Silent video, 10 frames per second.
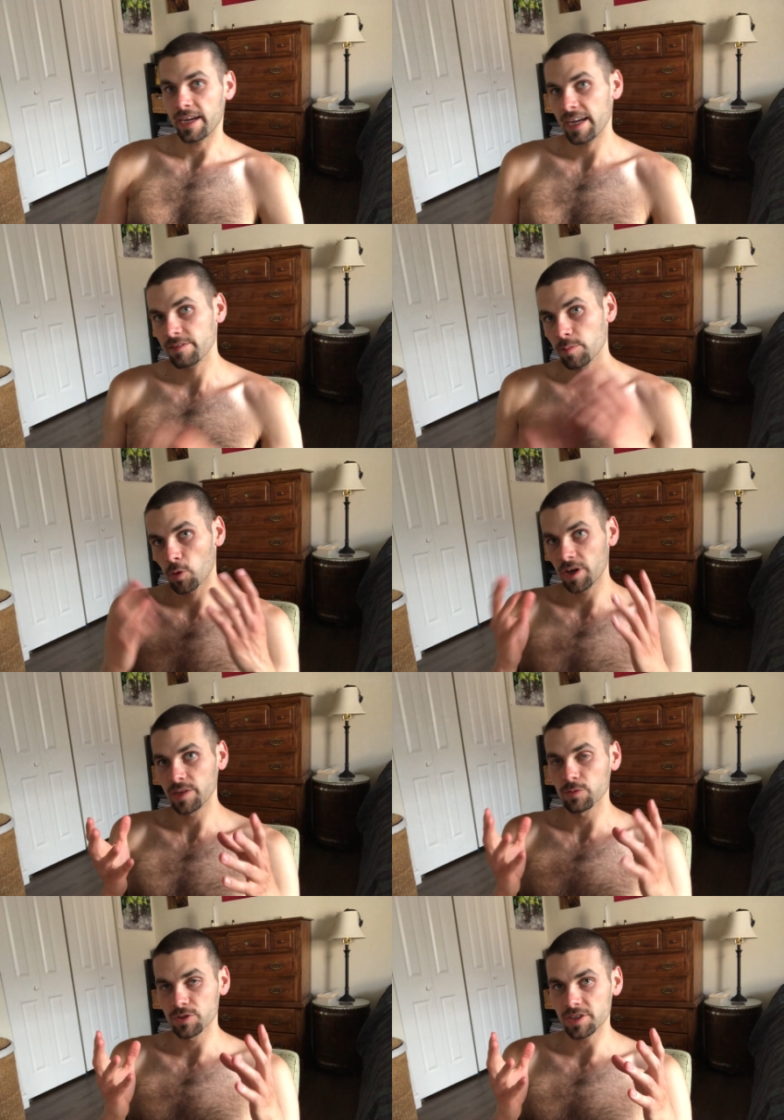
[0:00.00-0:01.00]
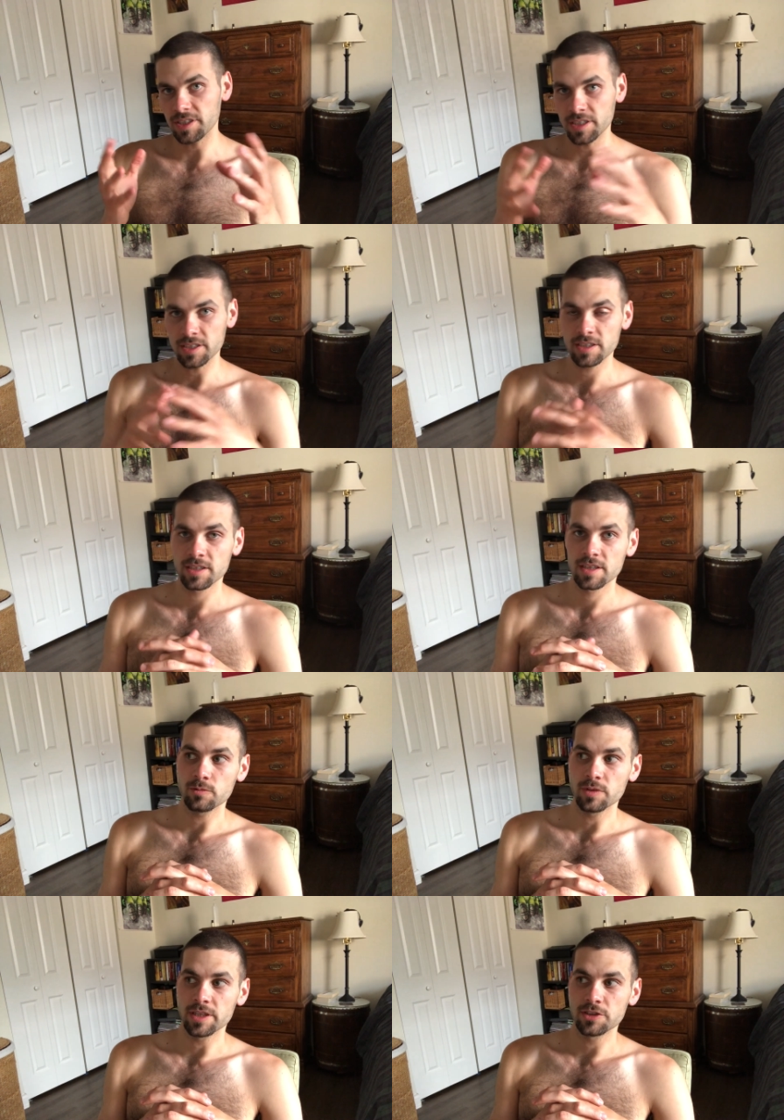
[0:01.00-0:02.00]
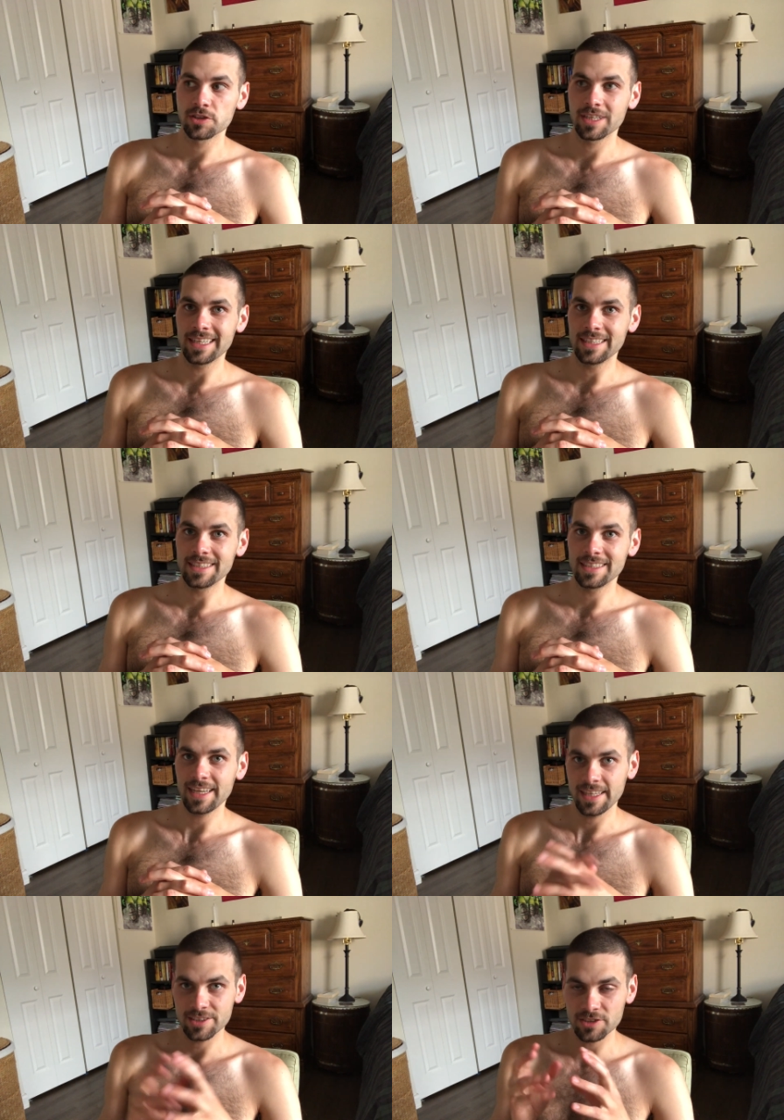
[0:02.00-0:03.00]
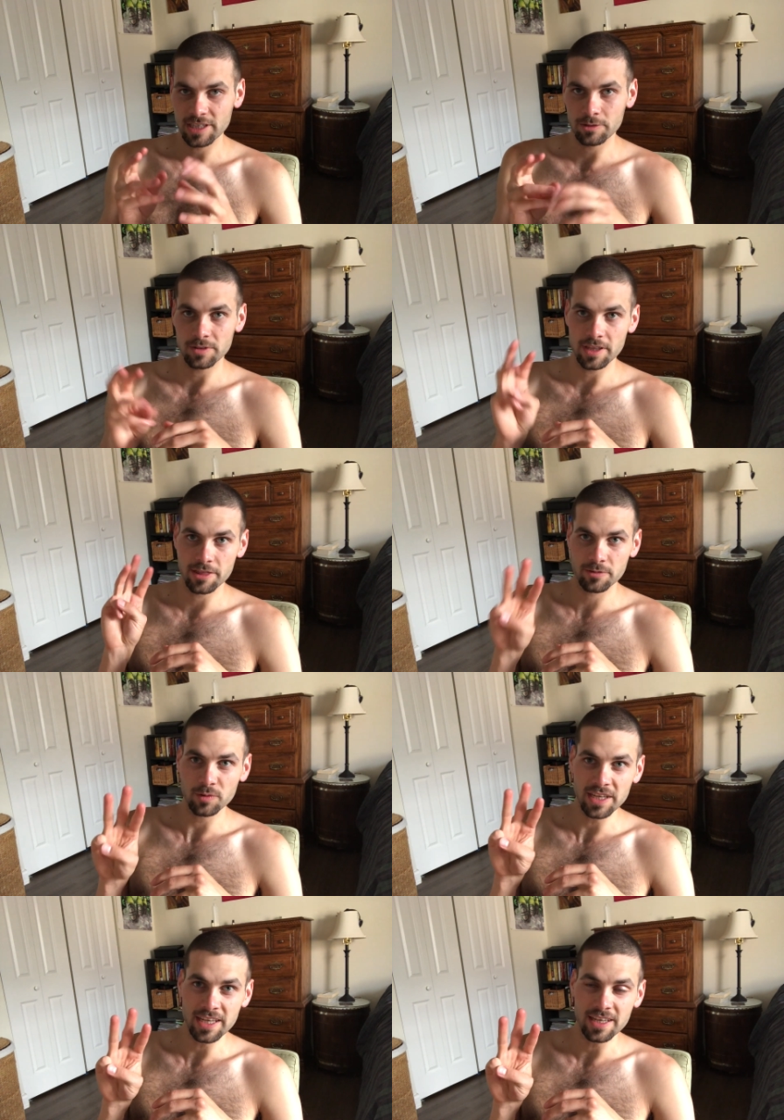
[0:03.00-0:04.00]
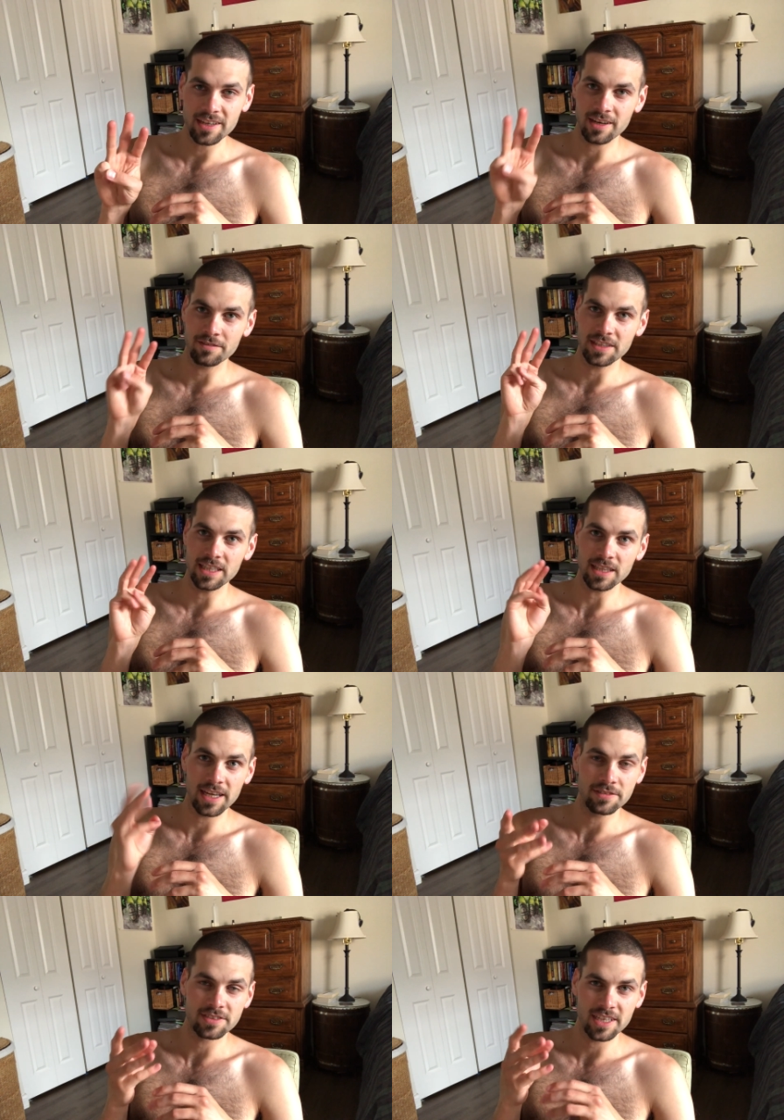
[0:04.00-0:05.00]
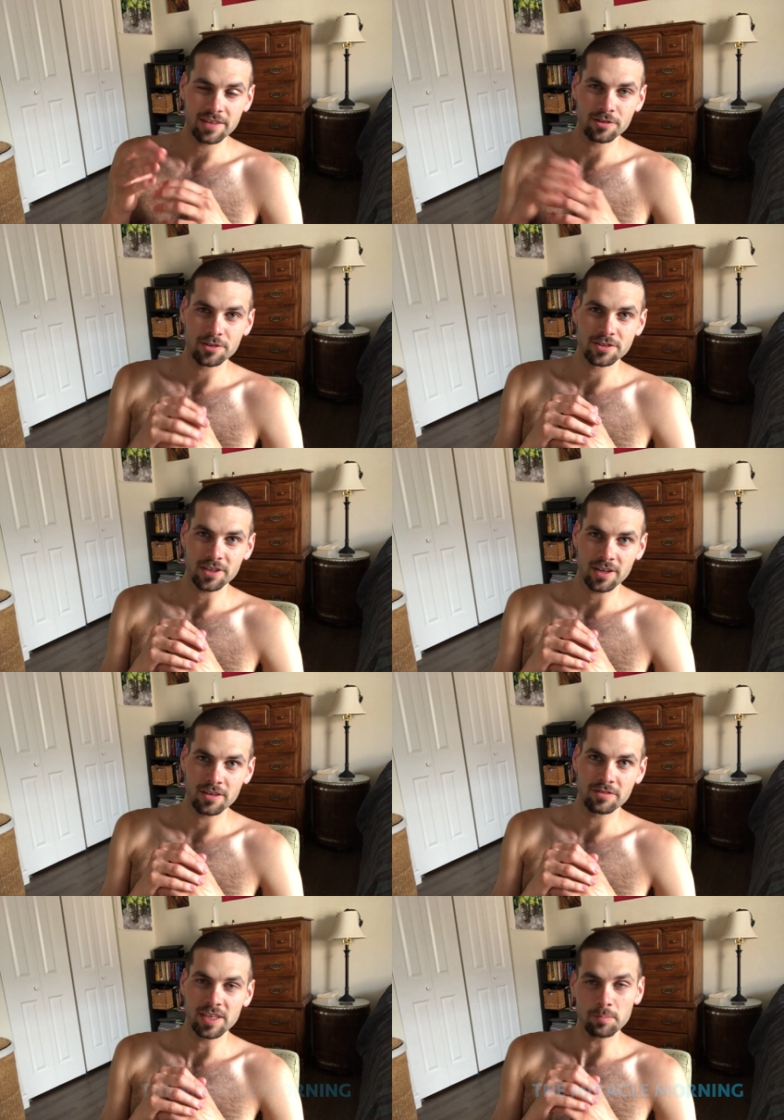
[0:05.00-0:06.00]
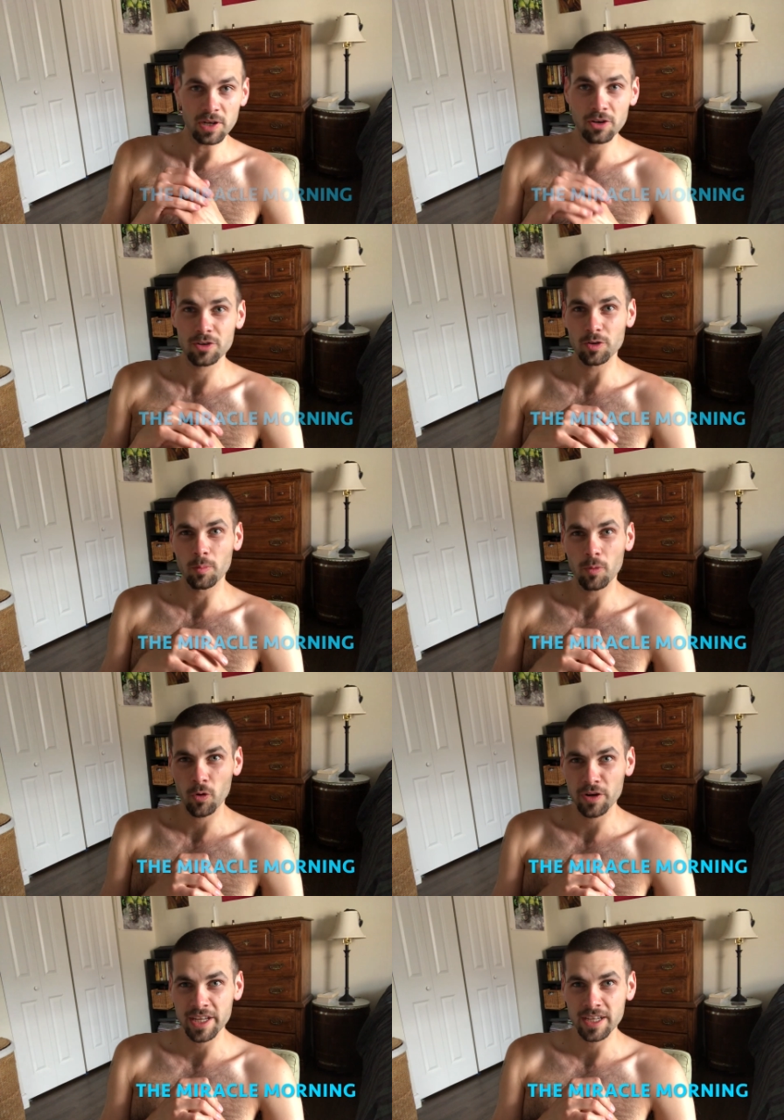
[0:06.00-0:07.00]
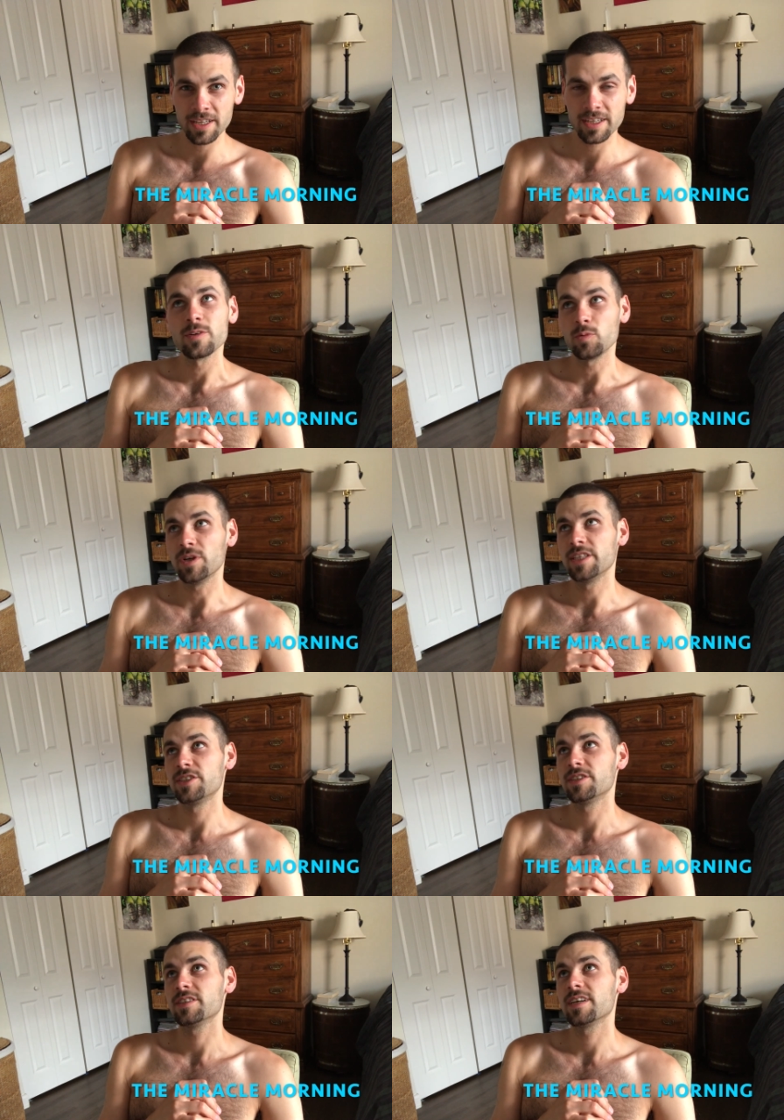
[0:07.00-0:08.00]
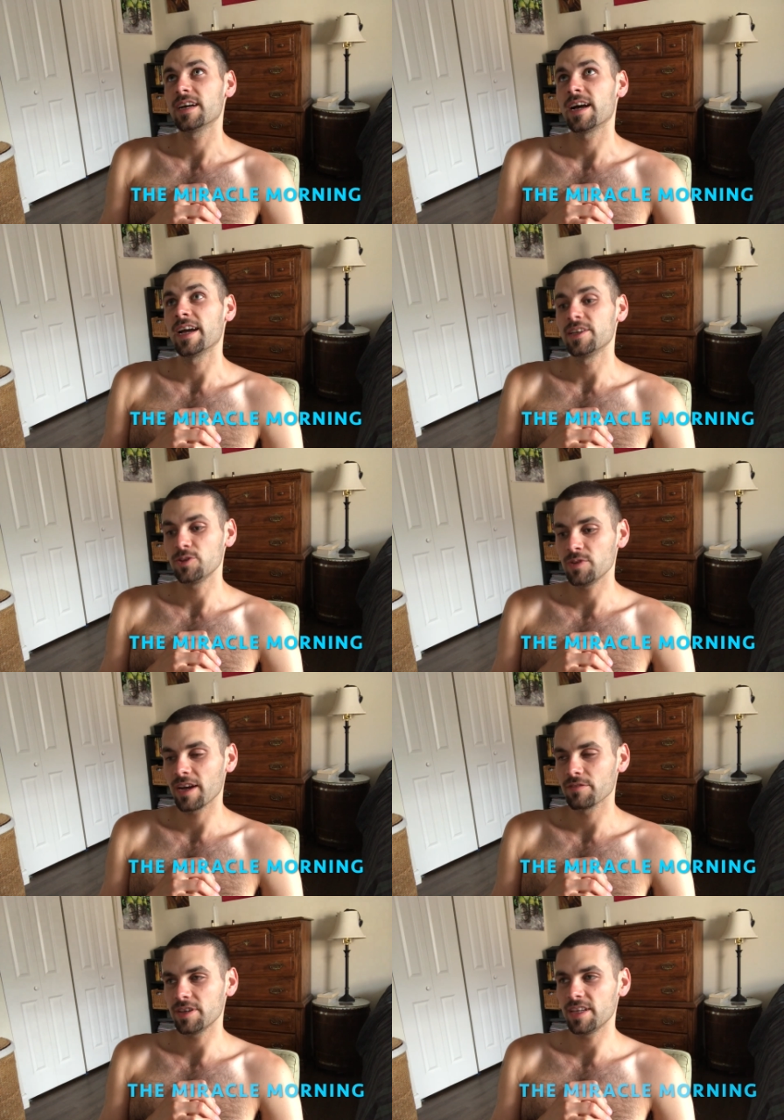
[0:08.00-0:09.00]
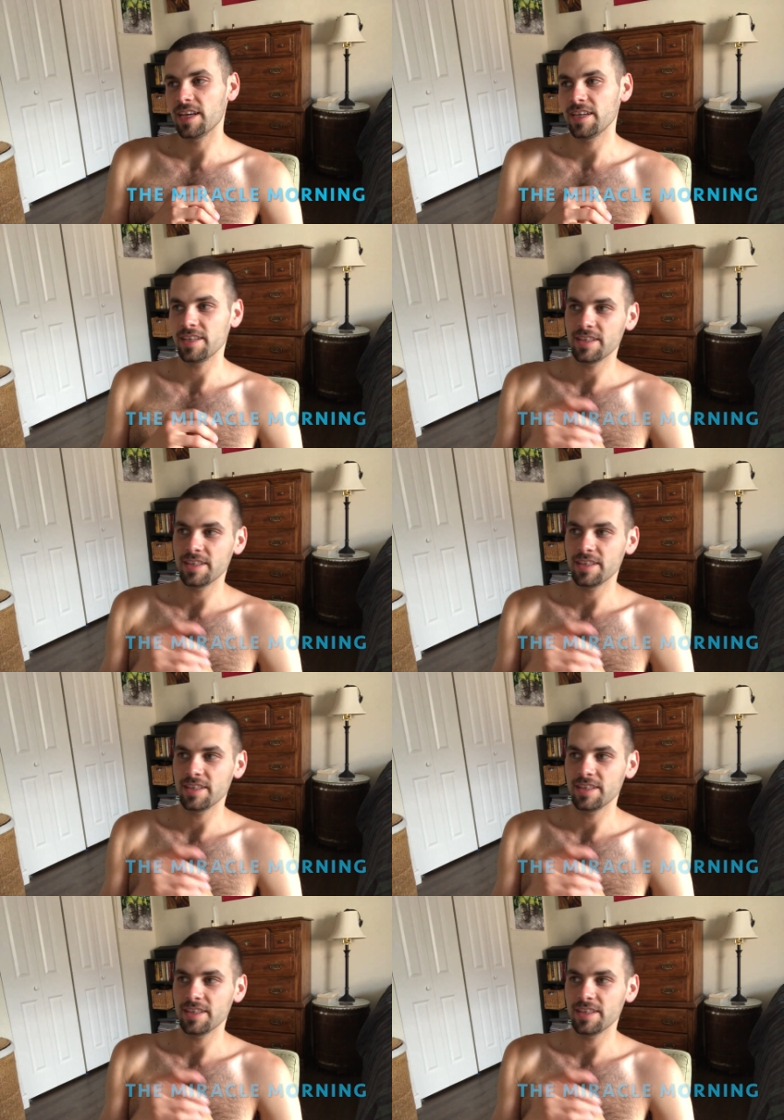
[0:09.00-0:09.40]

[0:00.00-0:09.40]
I have a morning routine which contains generally three of the lifesavers of the miracle morning, which I do every day.